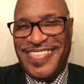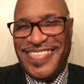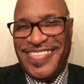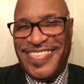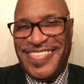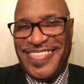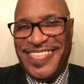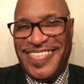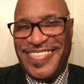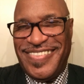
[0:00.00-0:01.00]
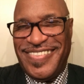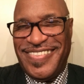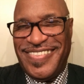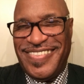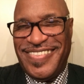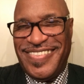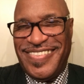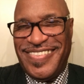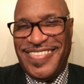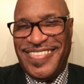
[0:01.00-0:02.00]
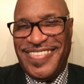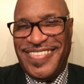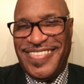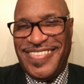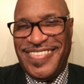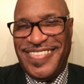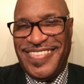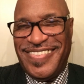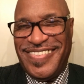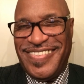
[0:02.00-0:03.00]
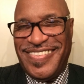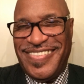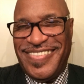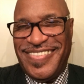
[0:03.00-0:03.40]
[no speech]